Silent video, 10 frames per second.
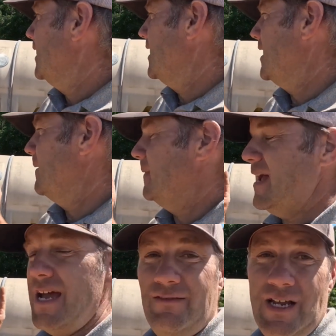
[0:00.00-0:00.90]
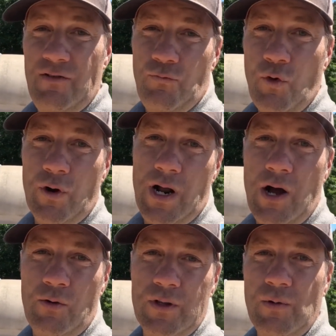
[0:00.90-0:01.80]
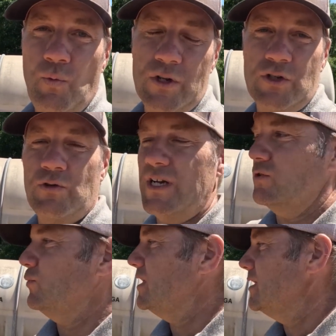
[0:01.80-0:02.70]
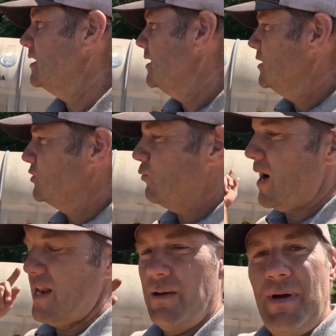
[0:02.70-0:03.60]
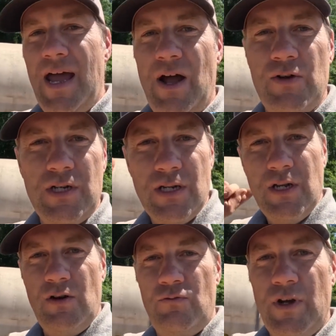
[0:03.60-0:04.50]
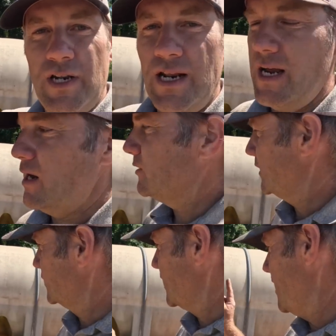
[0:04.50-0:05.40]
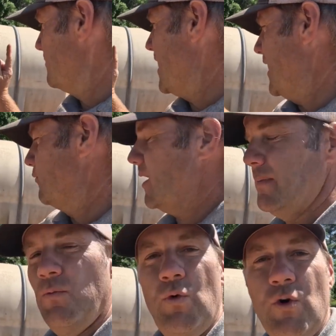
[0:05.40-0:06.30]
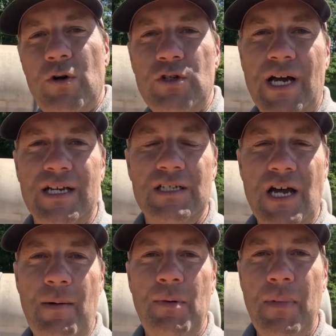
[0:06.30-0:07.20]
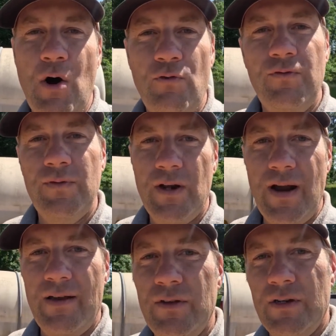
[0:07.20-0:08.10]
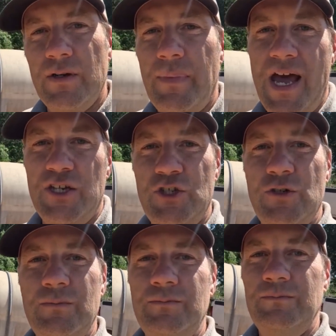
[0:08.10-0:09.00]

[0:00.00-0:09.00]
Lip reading: And they have to have water hauled to them once or twice a week. So while I'm out running errands, I stop by, grab their water so I can top them off. They're out there at the pasture.